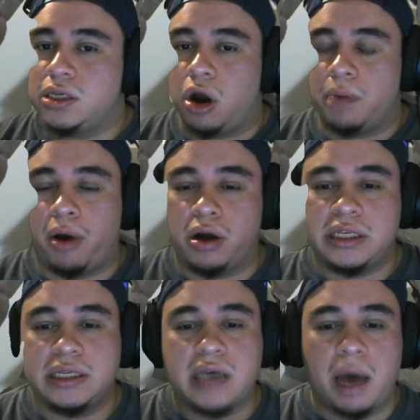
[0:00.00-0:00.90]
Are
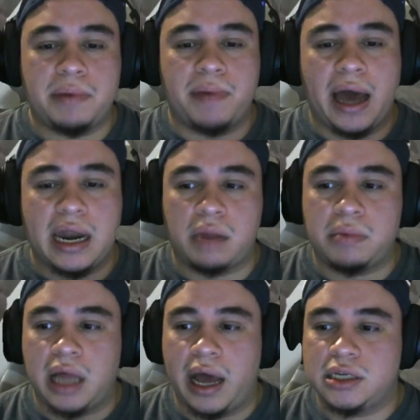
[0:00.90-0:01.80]
partisans coming behind
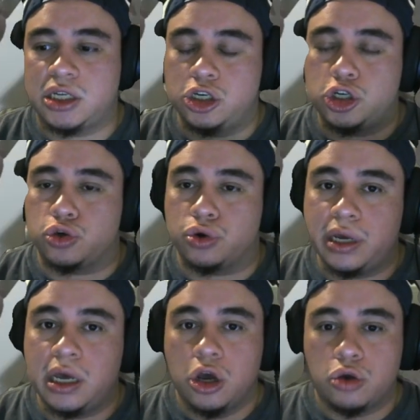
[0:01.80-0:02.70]
enemy lines to
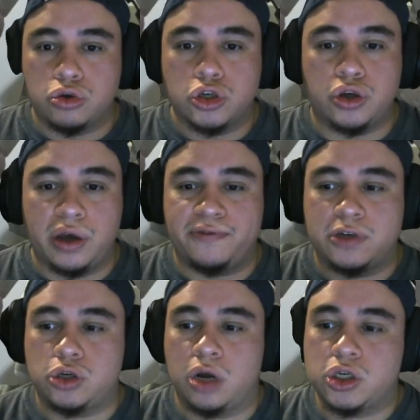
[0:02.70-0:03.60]
destroy crucial
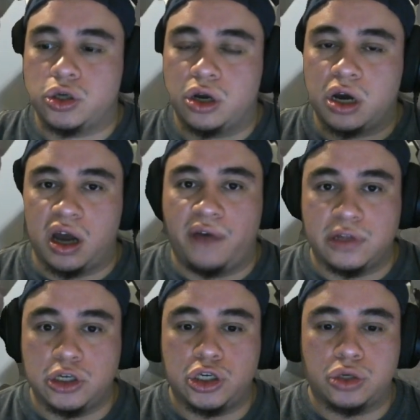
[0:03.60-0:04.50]
infrastructure or cut off
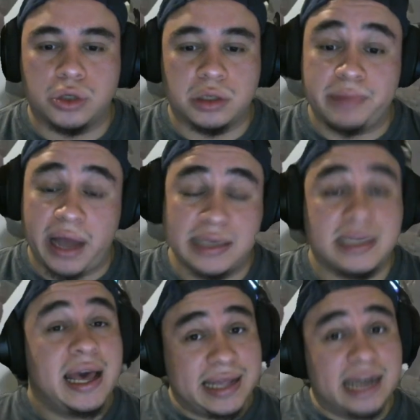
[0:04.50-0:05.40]
logistical supplies?
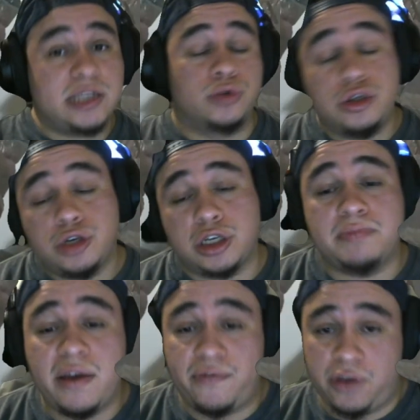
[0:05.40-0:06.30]
That's where you should
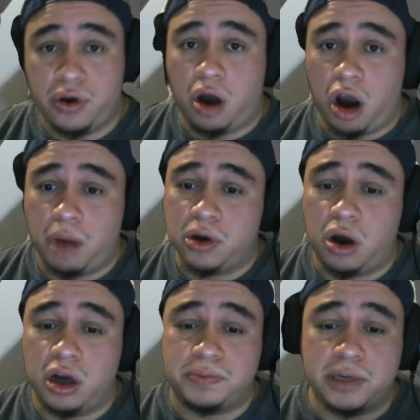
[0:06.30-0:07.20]
be if you're in an armored
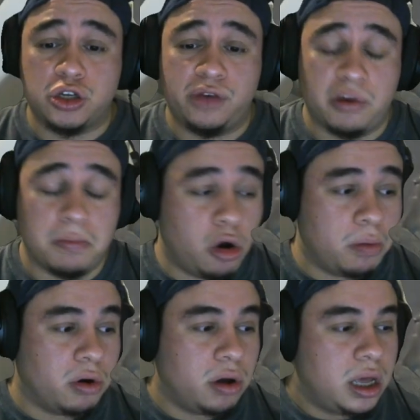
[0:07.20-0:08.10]
car, especially if you're
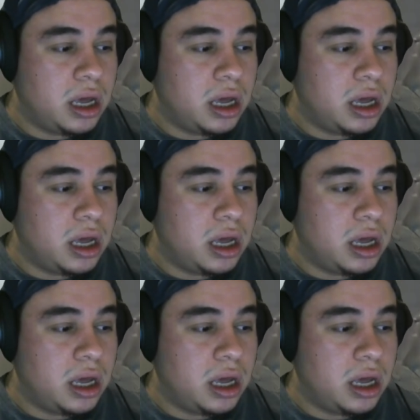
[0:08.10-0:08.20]
mobile.